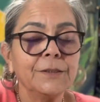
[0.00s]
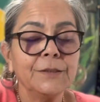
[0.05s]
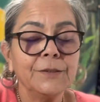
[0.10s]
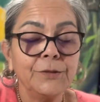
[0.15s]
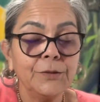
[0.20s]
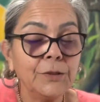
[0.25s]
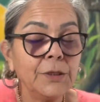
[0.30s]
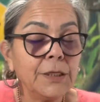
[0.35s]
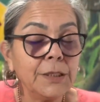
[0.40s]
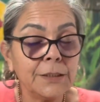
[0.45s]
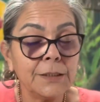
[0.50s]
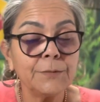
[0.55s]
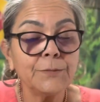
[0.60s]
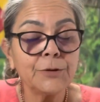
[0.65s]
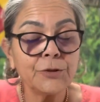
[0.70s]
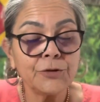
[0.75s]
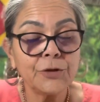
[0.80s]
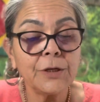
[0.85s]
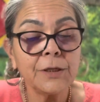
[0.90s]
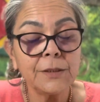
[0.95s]
You got some
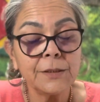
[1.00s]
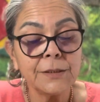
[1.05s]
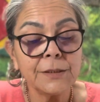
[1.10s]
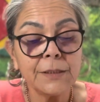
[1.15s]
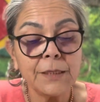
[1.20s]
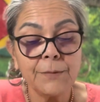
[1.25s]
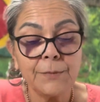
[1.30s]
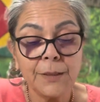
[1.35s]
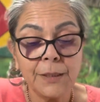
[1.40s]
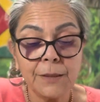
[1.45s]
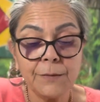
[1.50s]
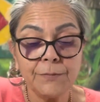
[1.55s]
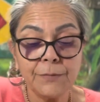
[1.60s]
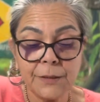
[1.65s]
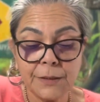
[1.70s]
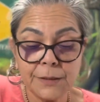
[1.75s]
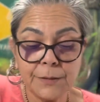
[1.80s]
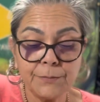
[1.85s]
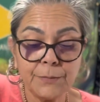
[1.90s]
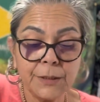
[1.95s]
struggles coming up
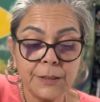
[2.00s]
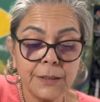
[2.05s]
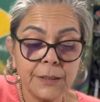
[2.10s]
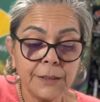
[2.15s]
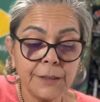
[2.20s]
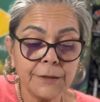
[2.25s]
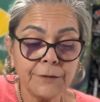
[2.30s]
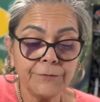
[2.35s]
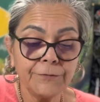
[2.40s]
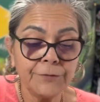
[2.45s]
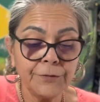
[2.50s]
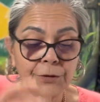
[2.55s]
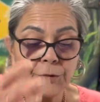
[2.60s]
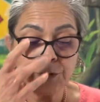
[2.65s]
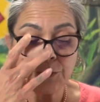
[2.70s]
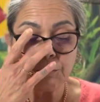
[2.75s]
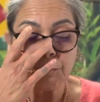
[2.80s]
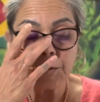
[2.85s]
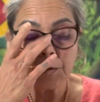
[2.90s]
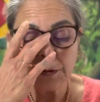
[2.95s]
this month here for
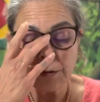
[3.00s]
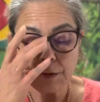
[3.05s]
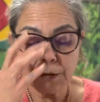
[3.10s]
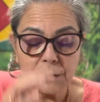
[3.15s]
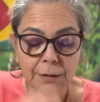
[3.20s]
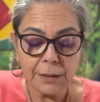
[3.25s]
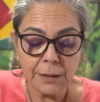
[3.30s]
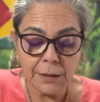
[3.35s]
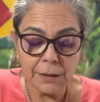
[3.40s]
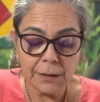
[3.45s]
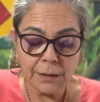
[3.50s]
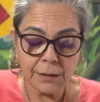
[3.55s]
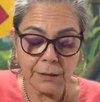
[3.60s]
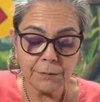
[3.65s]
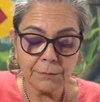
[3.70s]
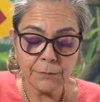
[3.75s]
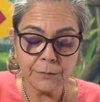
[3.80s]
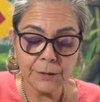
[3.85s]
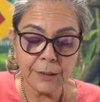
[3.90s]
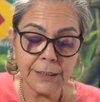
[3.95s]
you.
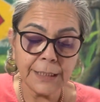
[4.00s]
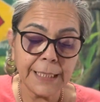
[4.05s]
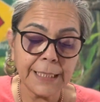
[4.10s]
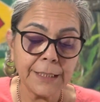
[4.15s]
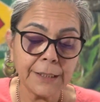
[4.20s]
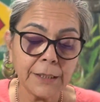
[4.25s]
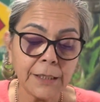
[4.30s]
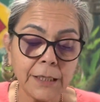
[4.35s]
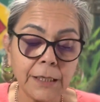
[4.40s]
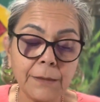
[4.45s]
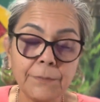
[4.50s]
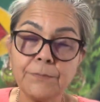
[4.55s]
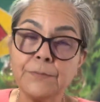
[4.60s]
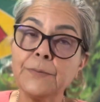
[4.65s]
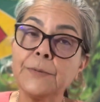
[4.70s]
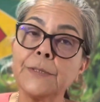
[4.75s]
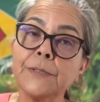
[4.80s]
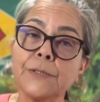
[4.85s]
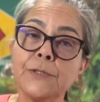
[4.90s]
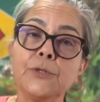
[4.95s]
Um, the Knight of
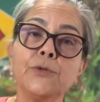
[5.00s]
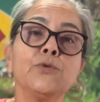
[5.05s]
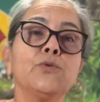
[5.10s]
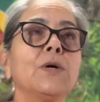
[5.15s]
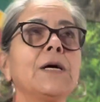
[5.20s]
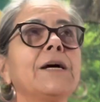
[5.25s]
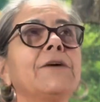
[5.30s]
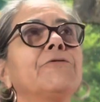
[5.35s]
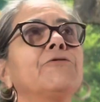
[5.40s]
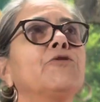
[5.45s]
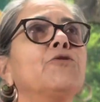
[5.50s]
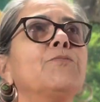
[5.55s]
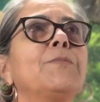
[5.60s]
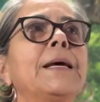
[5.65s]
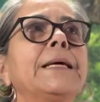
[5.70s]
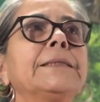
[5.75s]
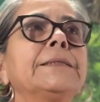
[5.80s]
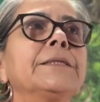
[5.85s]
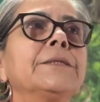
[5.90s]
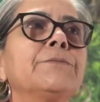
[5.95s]
Cups, you have
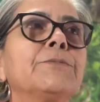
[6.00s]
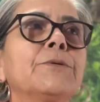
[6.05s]
romantic